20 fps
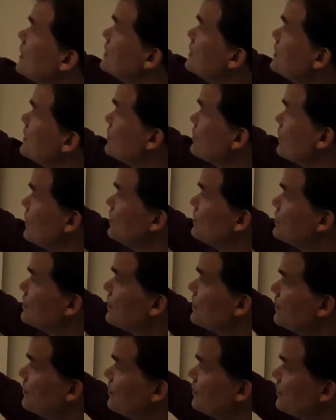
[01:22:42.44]
This is the
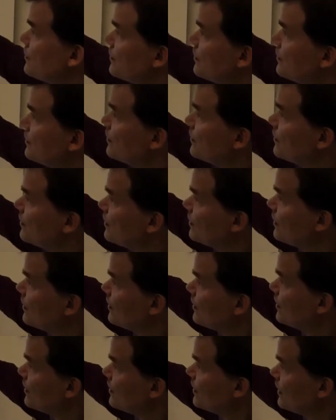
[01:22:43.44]
solution.
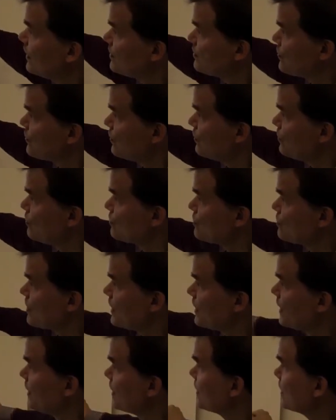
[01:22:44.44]

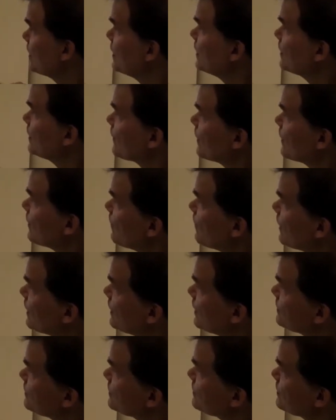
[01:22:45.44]
It
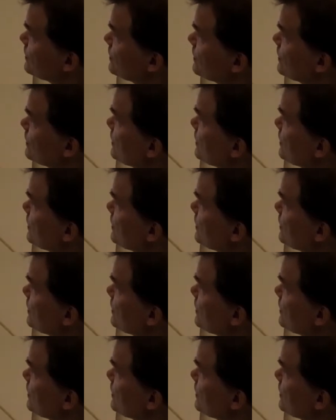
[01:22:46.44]
requires